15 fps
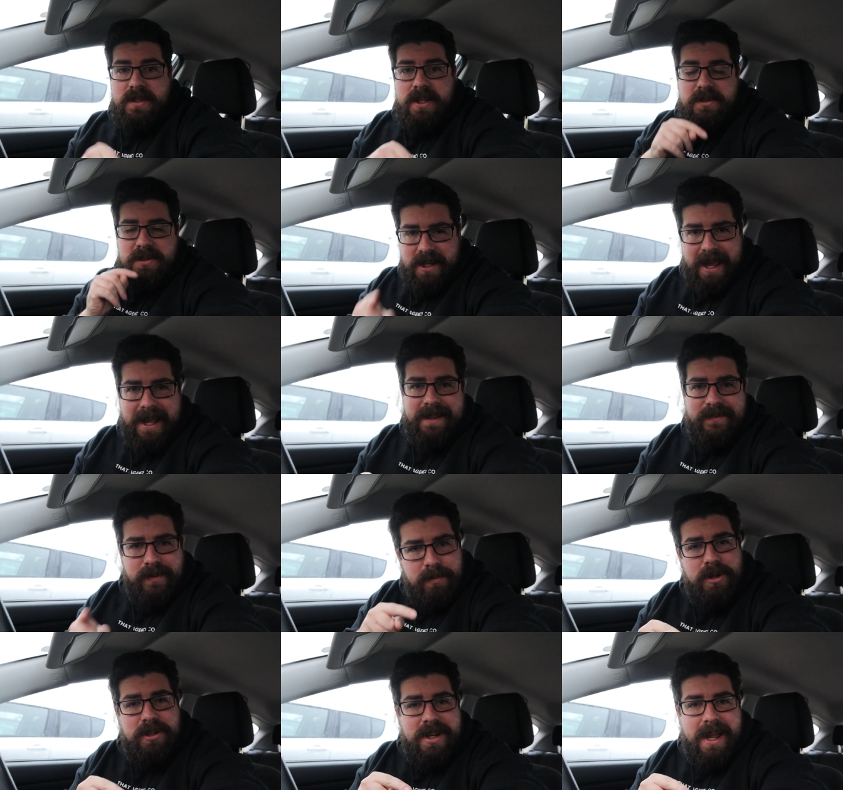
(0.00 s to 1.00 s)
So today, for
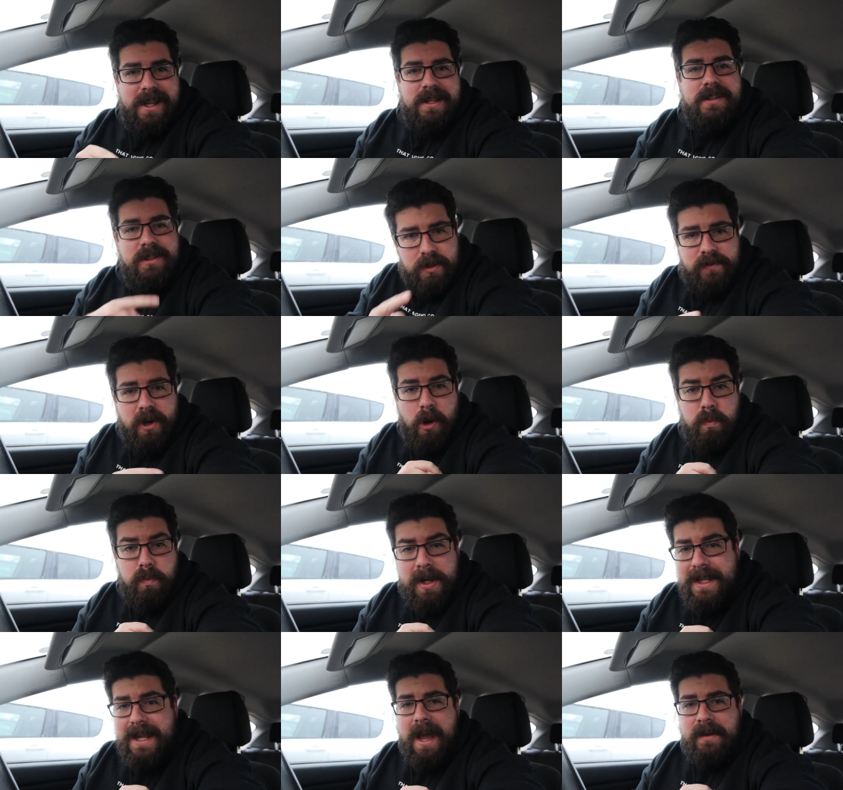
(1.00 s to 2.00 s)
Monday, you've got a
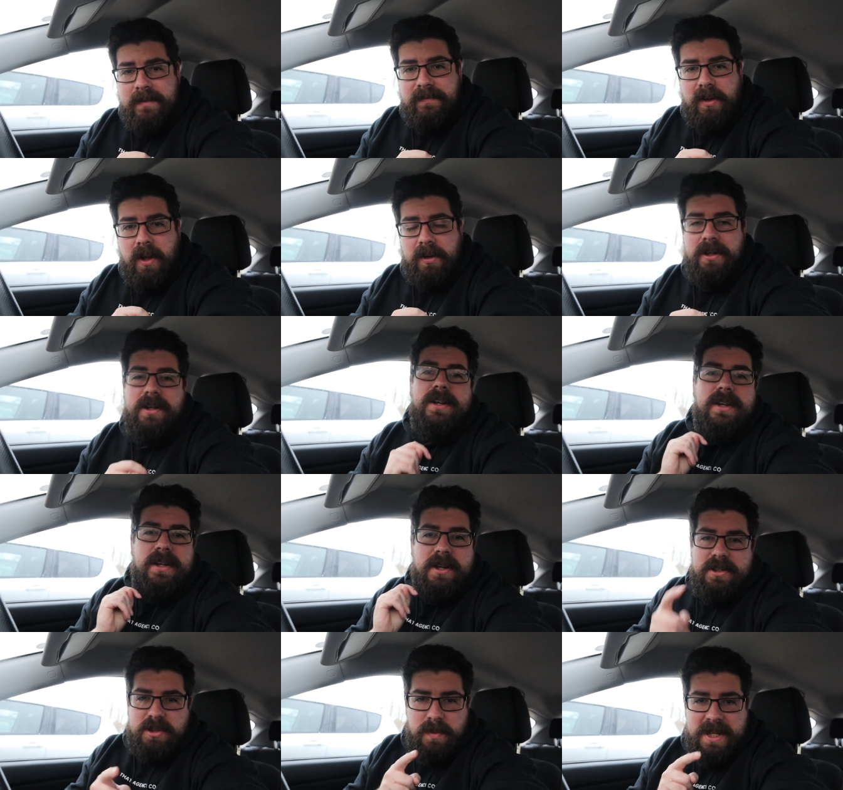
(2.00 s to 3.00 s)
weekend vlog,
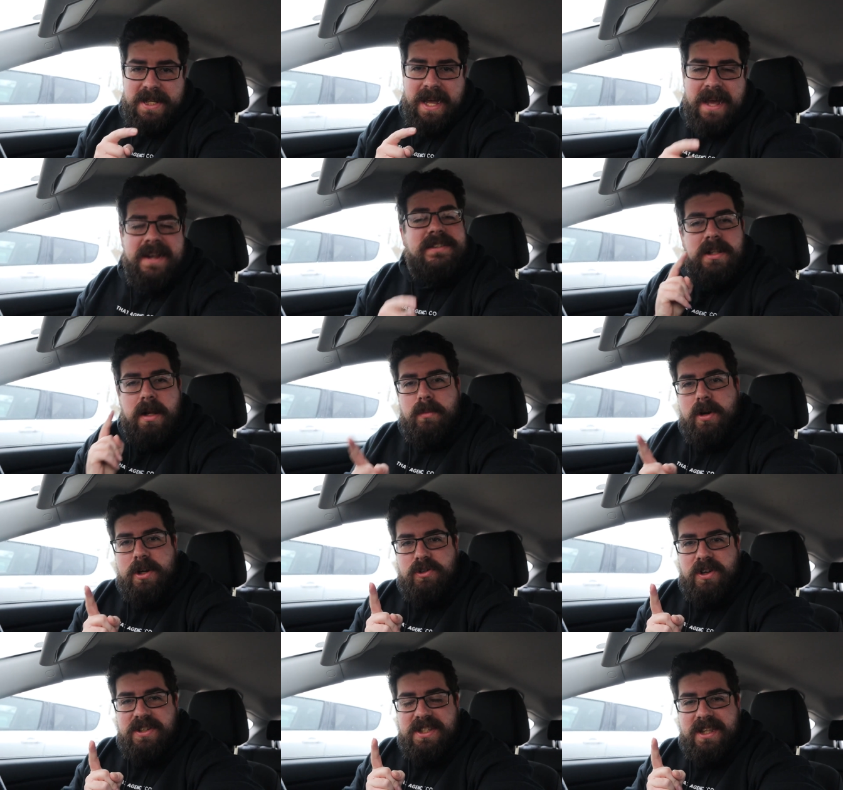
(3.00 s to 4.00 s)
because the weekend's a lot more
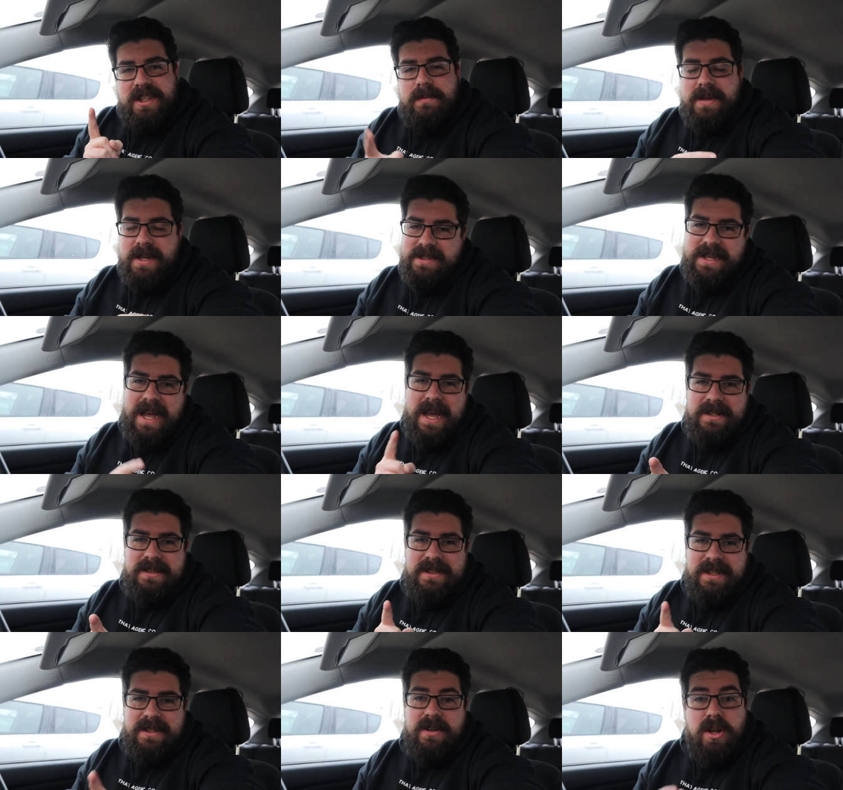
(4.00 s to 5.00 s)
interesting than me sat
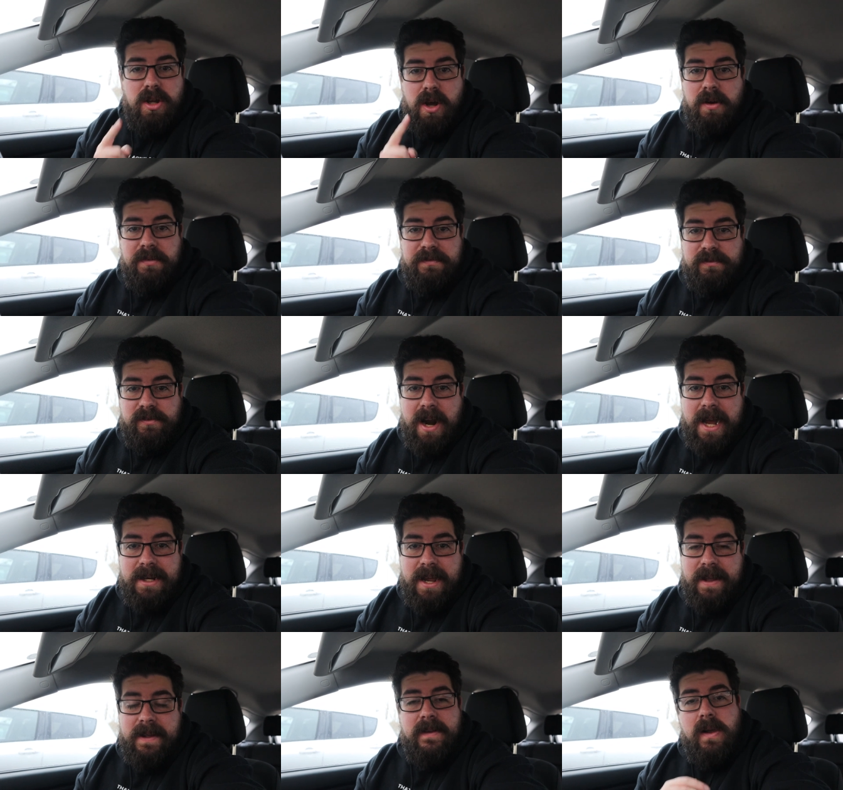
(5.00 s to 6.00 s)
editing on
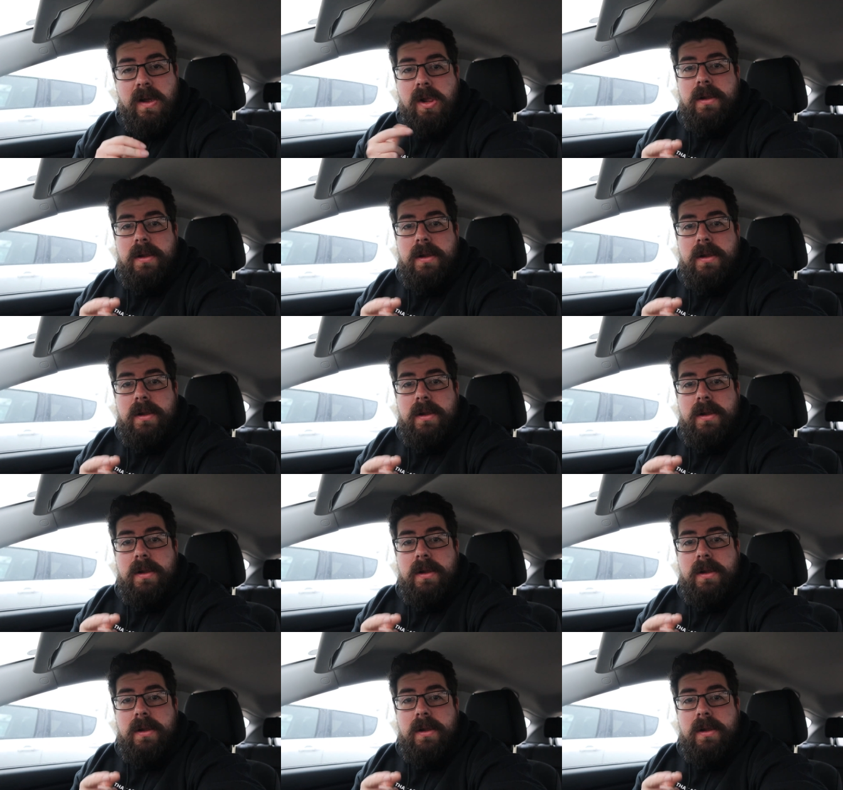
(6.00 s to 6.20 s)
Friday.